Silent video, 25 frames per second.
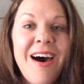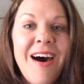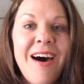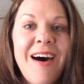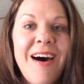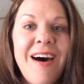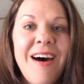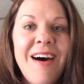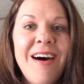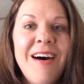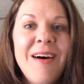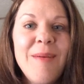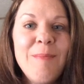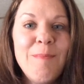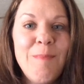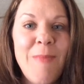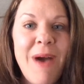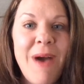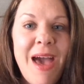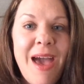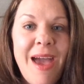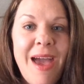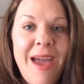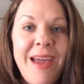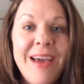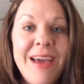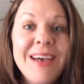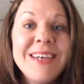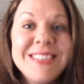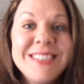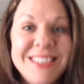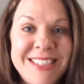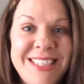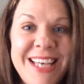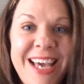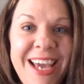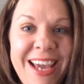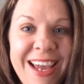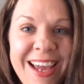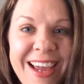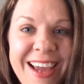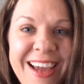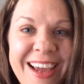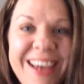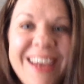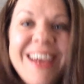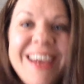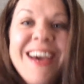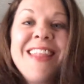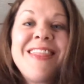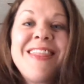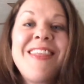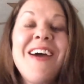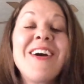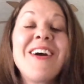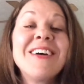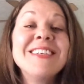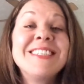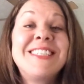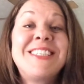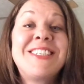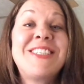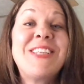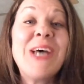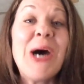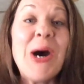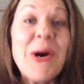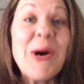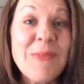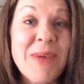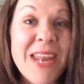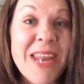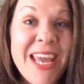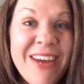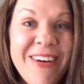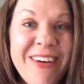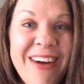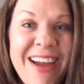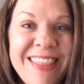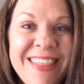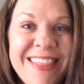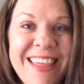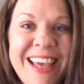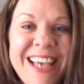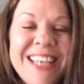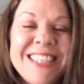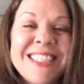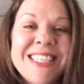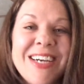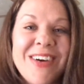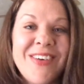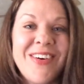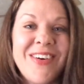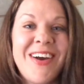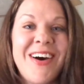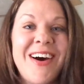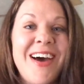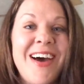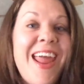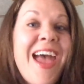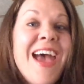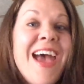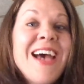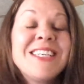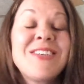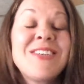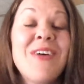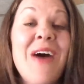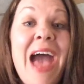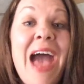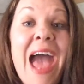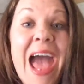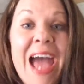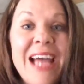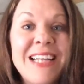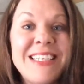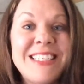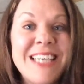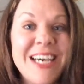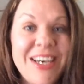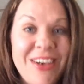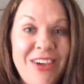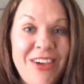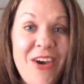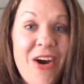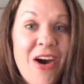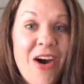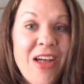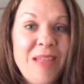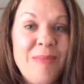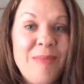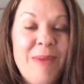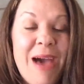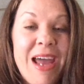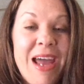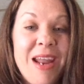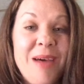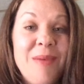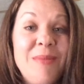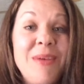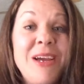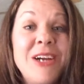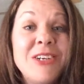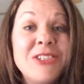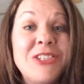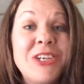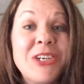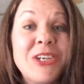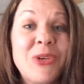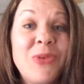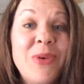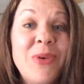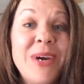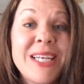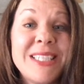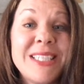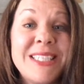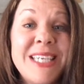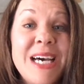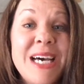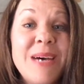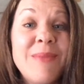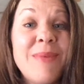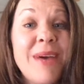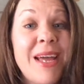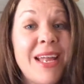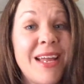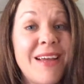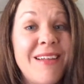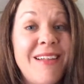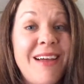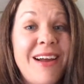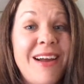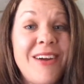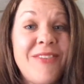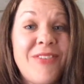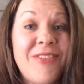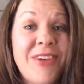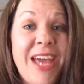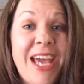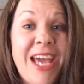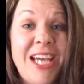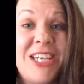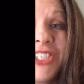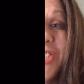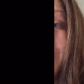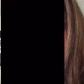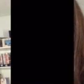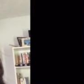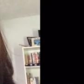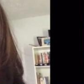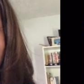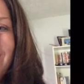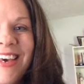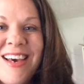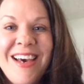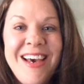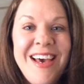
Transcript: amazing. There are so many great things going on. So I had to tell you all about them. Here's your quick tip and clarifications.